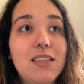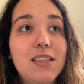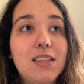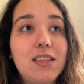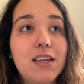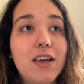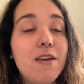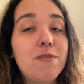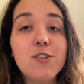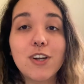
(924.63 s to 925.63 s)
the
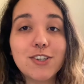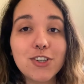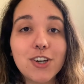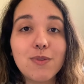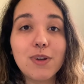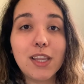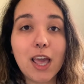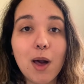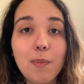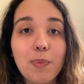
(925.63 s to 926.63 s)
infrastructure to really
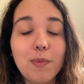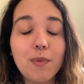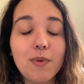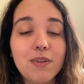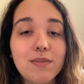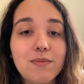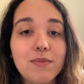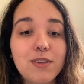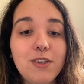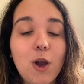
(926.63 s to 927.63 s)
help
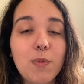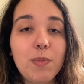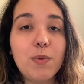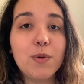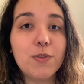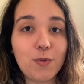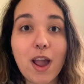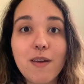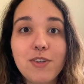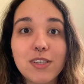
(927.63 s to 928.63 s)
young people
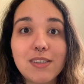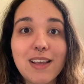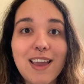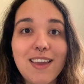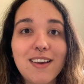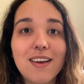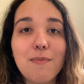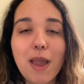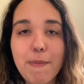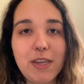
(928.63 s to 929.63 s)
thrive, just like
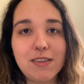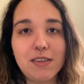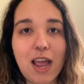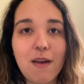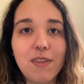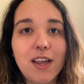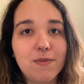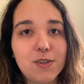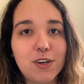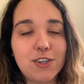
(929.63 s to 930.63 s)
Miami doesn't have that
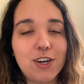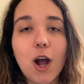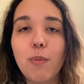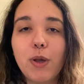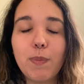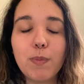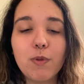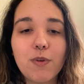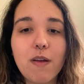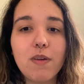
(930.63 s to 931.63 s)
infrastructure to help young people
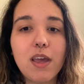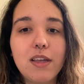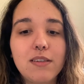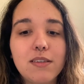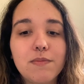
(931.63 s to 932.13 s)
thrive. And